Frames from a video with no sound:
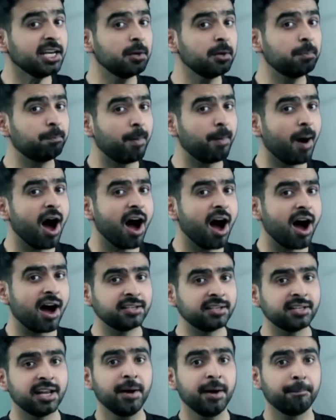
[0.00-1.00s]

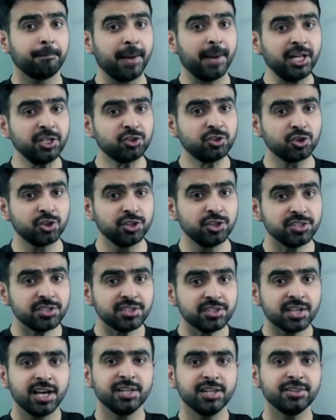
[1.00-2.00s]
part mentions
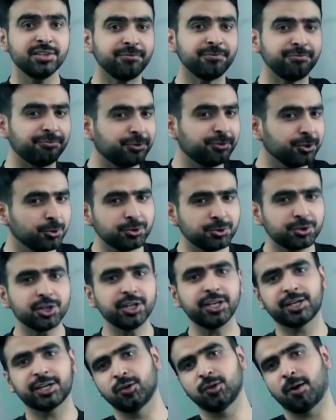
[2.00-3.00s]
the future
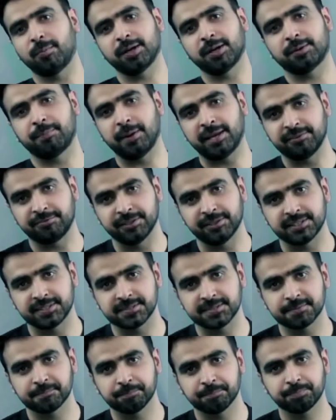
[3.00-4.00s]
economic benefits.
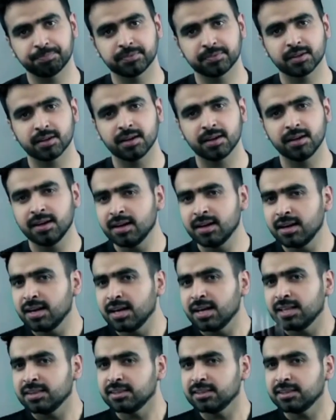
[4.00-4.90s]
The